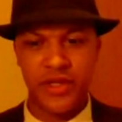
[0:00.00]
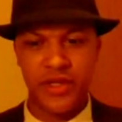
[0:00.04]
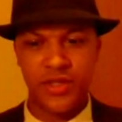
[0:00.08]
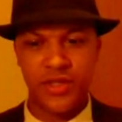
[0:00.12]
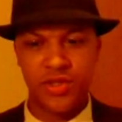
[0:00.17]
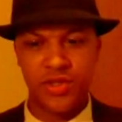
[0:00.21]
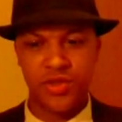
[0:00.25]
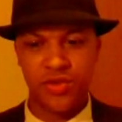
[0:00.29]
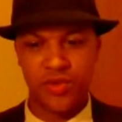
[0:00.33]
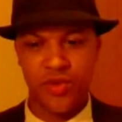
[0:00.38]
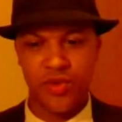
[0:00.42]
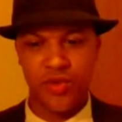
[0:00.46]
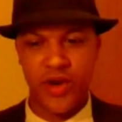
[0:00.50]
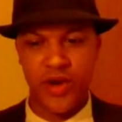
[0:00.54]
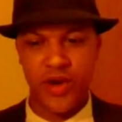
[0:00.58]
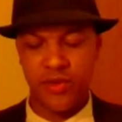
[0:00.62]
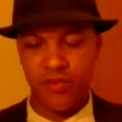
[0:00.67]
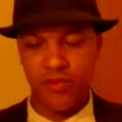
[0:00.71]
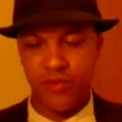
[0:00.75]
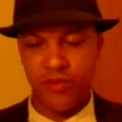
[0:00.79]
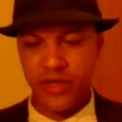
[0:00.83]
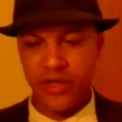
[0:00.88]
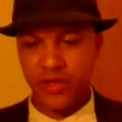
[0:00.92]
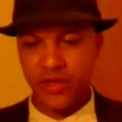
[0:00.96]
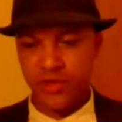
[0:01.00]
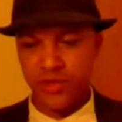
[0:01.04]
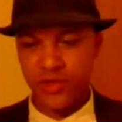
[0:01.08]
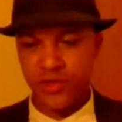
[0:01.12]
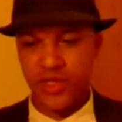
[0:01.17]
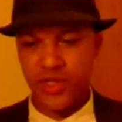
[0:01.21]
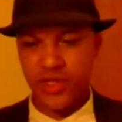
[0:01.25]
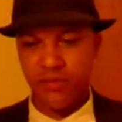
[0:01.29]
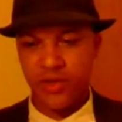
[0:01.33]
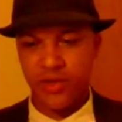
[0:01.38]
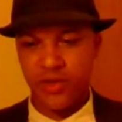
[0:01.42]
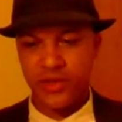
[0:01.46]
than
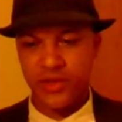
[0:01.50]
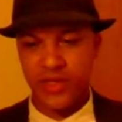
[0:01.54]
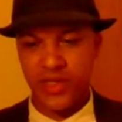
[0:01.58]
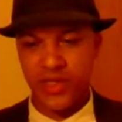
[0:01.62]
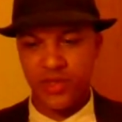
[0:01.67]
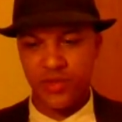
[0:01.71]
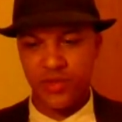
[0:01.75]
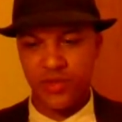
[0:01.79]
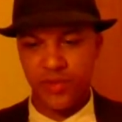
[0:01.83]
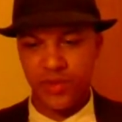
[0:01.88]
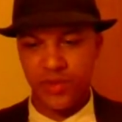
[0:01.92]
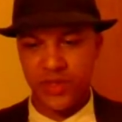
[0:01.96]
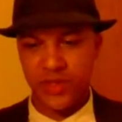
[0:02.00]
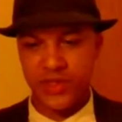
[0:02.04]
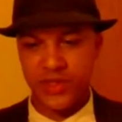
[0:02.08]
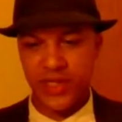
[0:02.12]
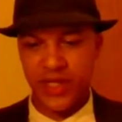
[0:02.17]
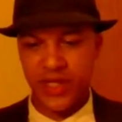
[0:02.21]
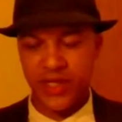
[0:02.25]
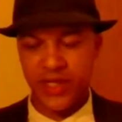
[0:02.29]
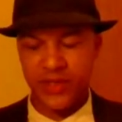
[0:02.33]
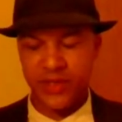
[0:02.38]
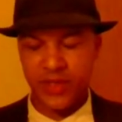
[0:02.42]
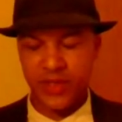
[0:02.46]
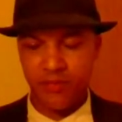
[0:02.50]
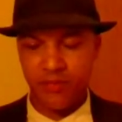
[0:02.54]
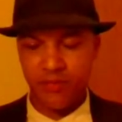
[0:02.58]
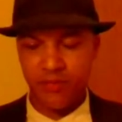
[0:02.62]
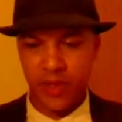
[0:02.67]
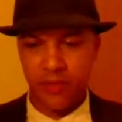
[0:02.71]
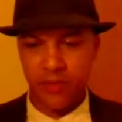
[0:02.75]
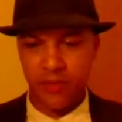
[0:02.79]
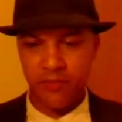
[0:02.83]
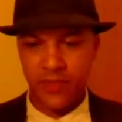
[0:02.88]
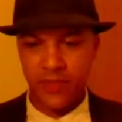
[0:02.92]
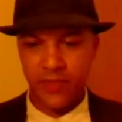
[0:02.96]
Rachel Summers, and that's really
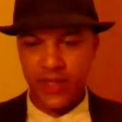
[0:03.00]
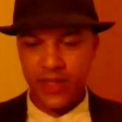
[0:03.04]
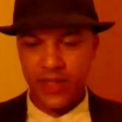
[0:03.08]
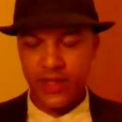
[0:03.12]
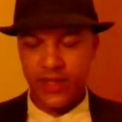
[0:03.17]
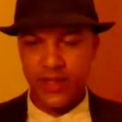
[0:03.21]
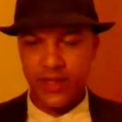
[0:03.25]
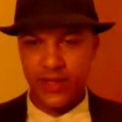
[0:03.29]
saying something.